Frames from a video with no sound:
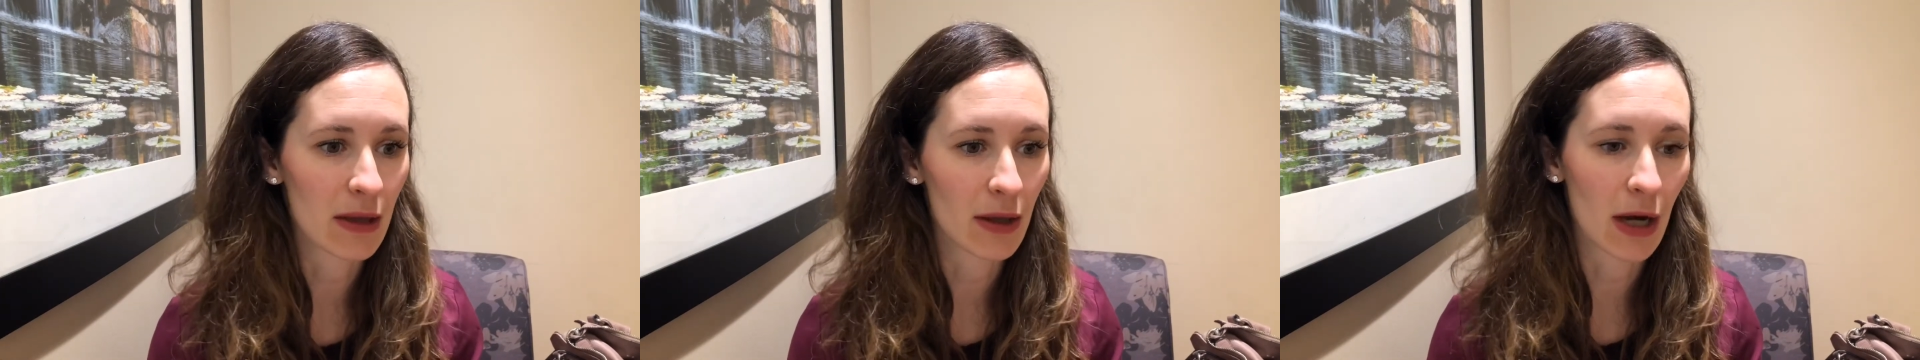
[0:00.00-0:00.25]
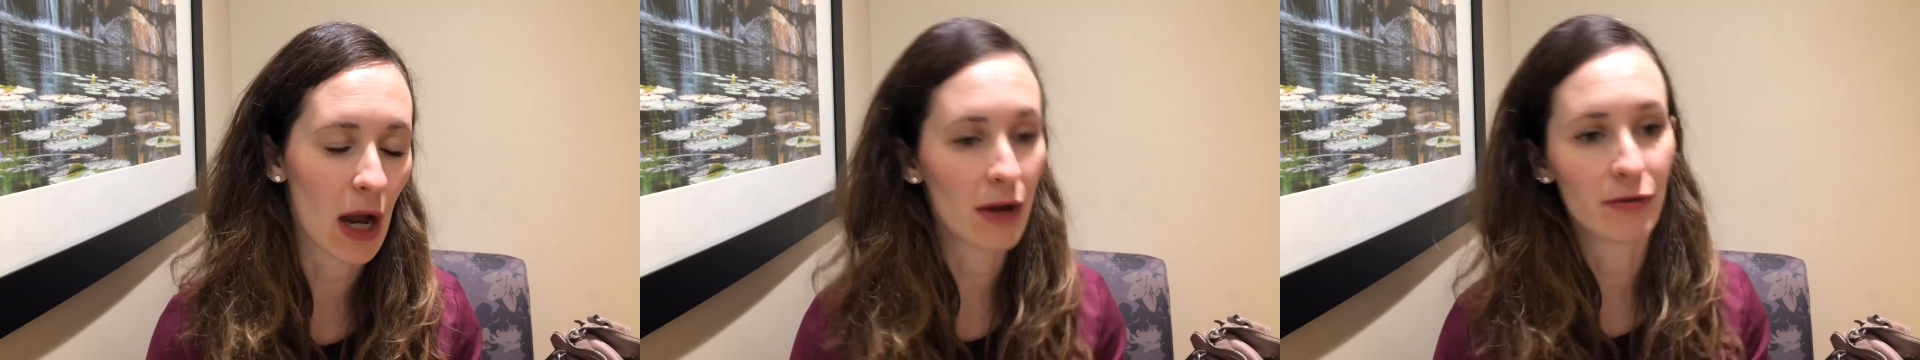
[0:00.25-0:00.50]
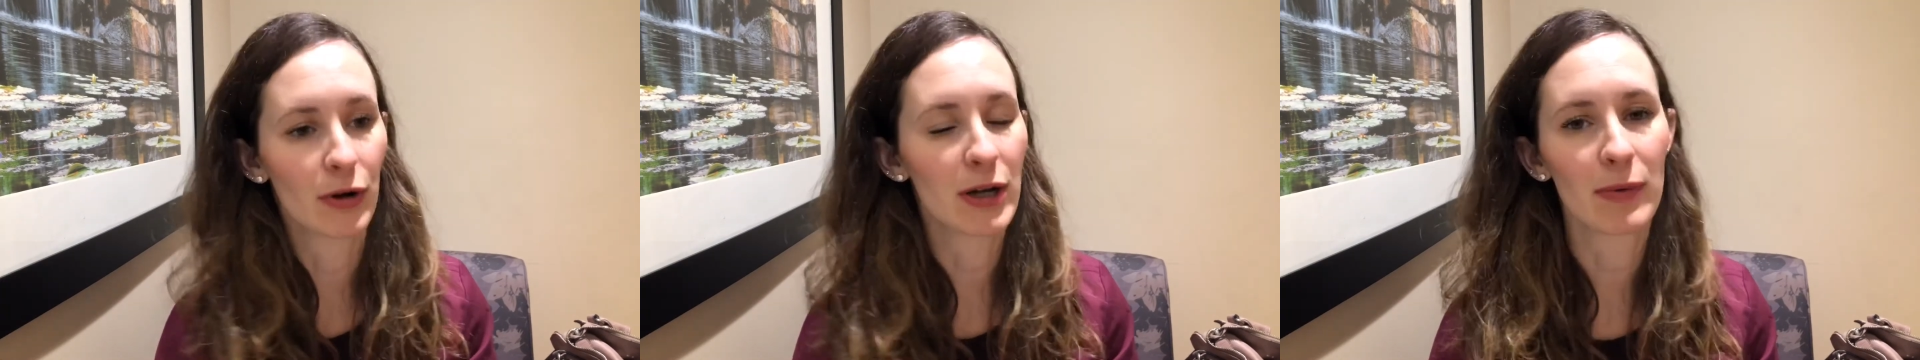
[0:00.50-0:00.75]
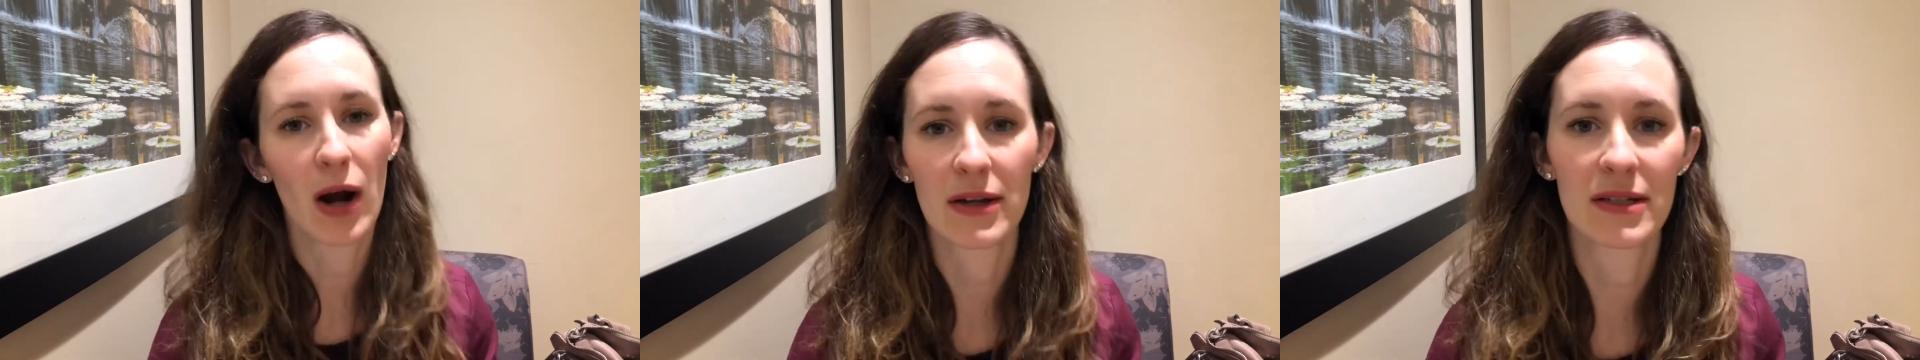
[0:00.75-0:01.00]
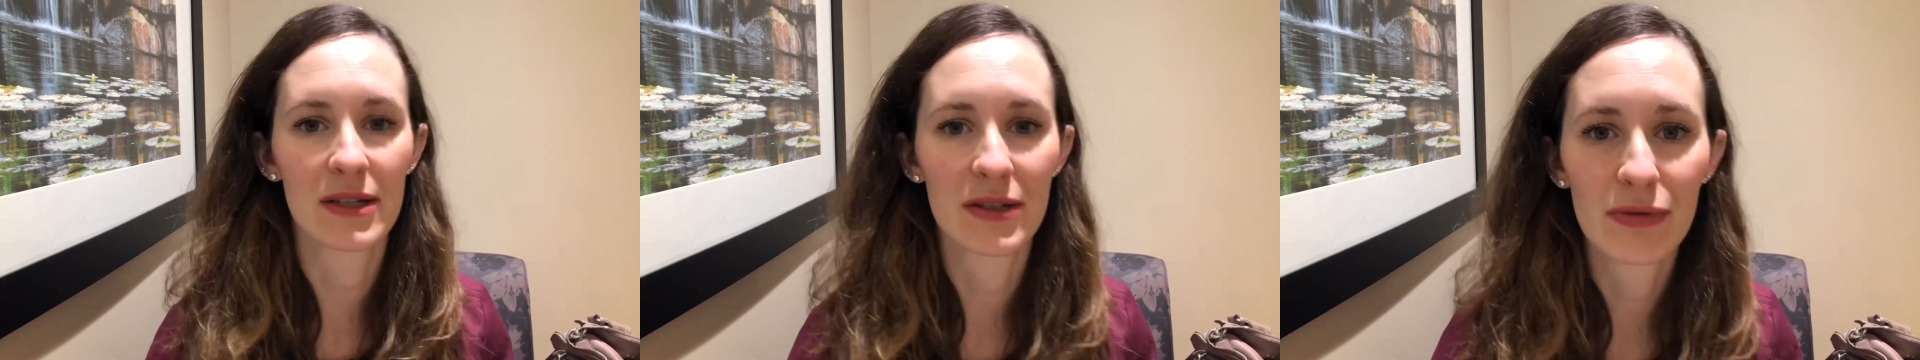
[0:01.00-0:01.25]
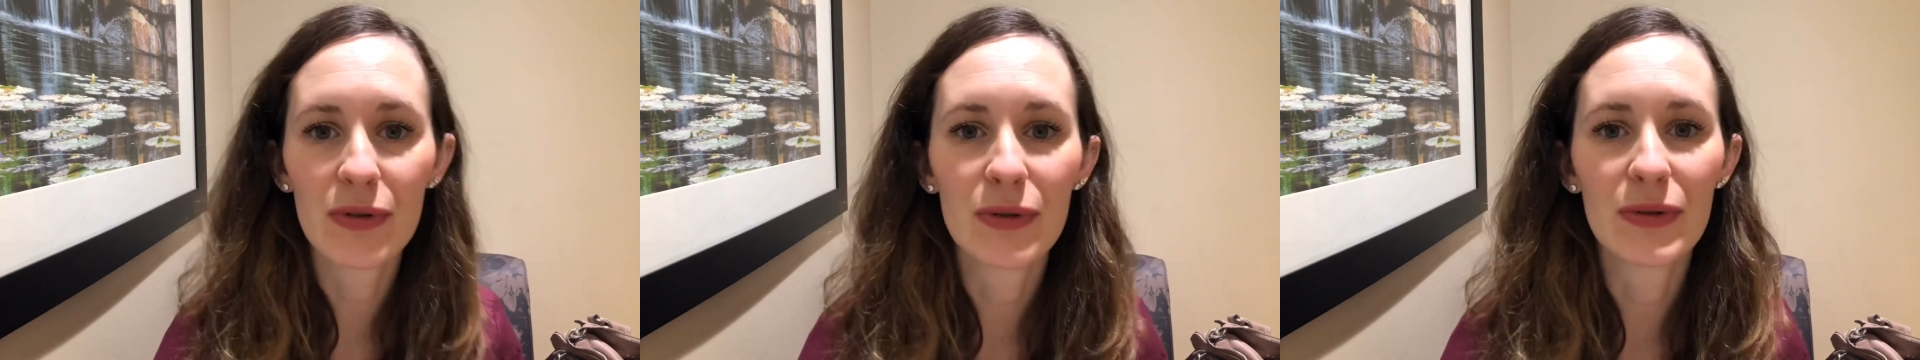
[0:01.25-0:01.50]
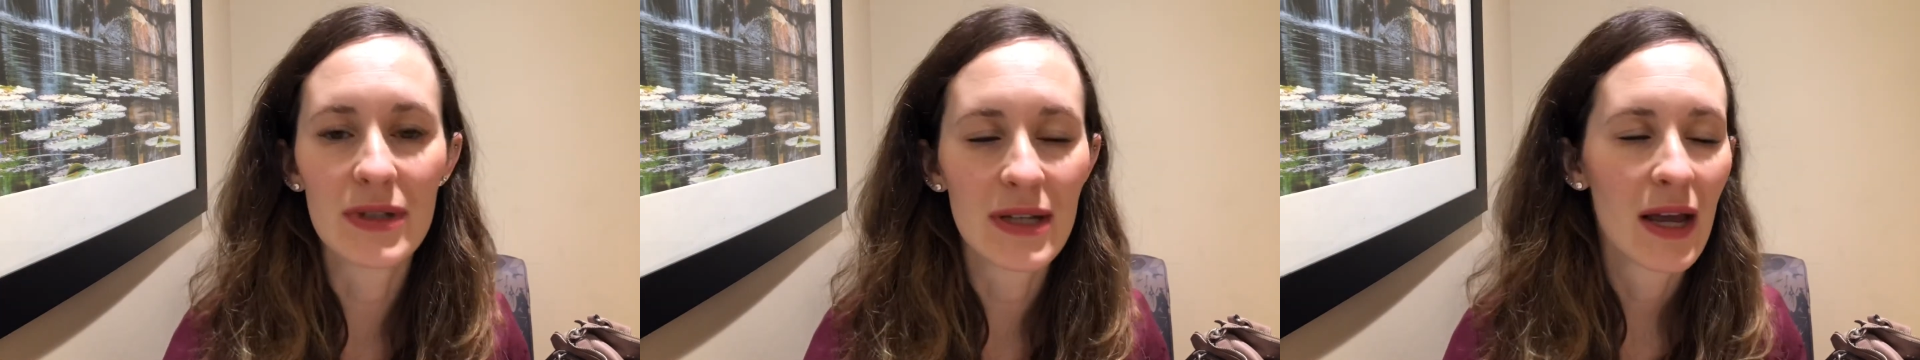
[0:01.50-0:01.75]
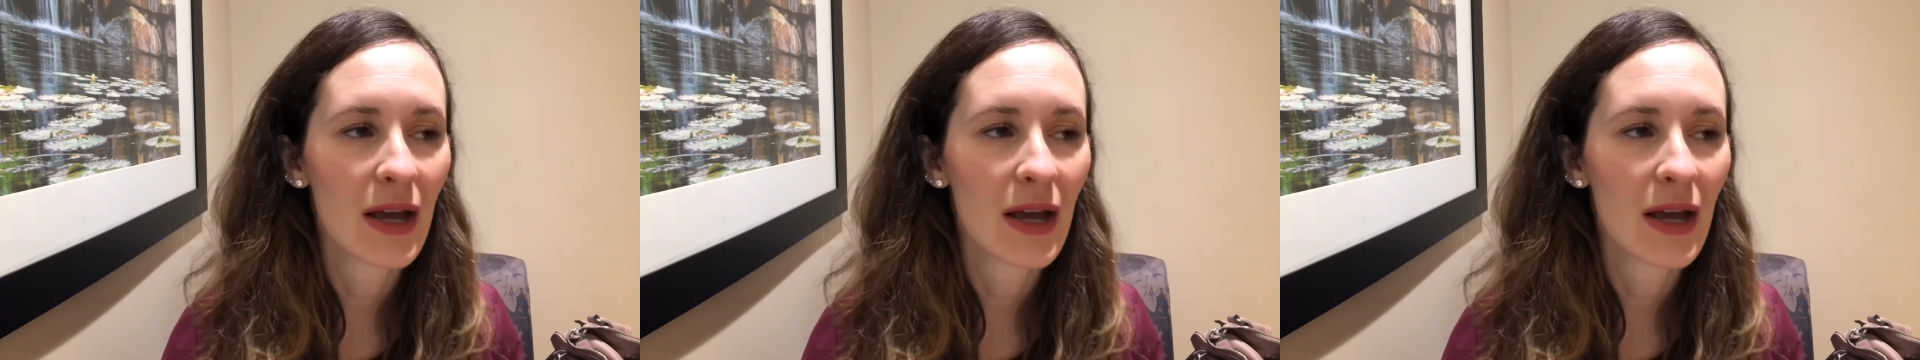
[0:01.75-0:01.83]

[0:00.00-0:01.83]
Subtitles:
like, I avoid processed foods,